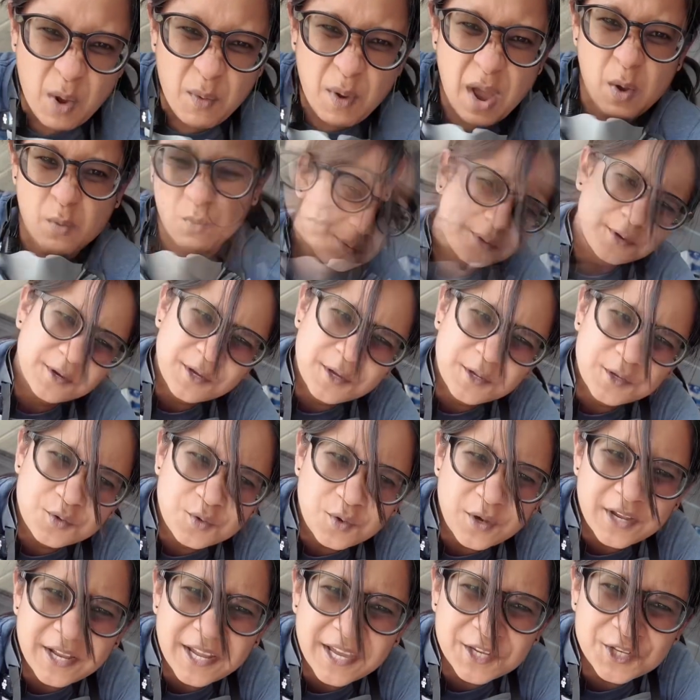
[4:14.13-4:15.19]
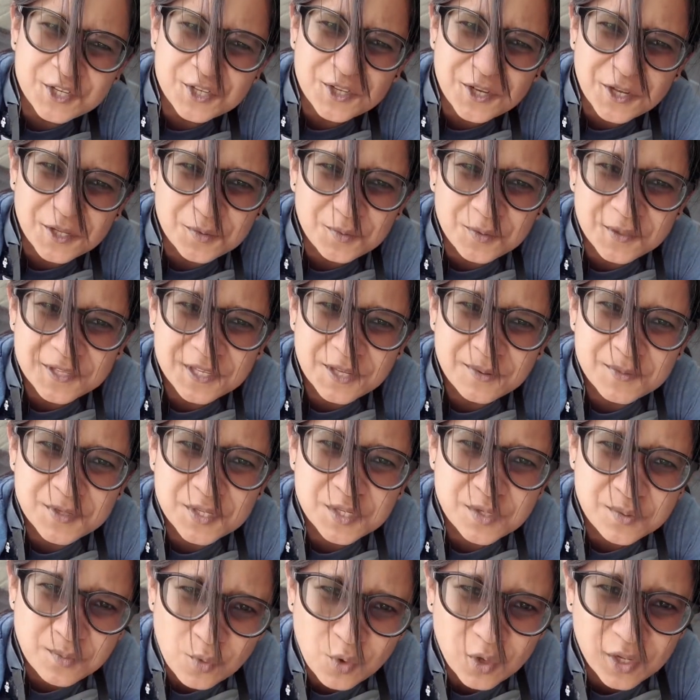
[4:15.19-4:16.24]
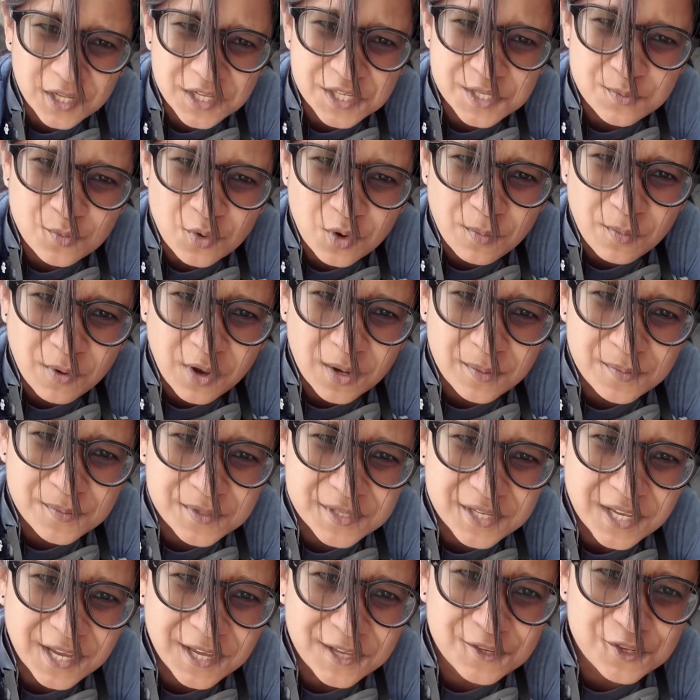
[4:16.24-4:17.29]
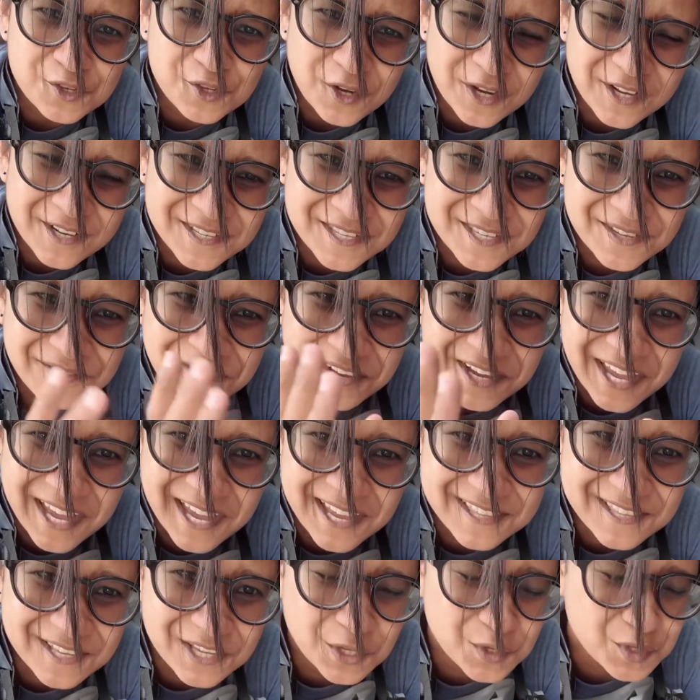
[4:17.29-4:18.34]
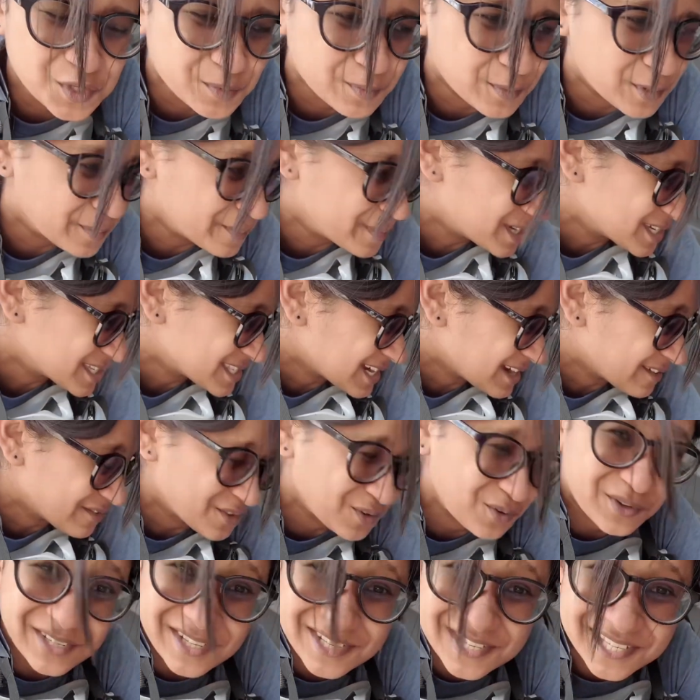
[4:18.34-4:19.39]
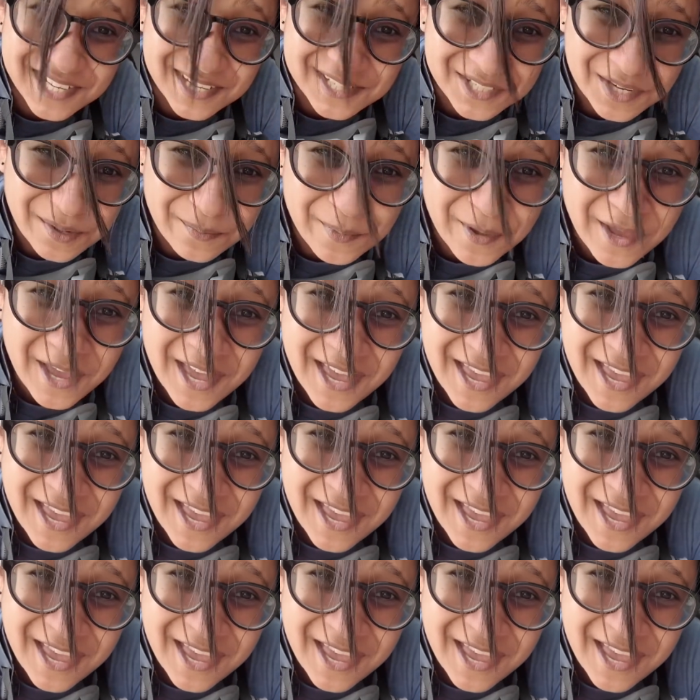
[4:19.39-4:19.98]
Probably gonna do a next shot with some smaller smoke bombs and try to see if I get anything usable, because after all this setup,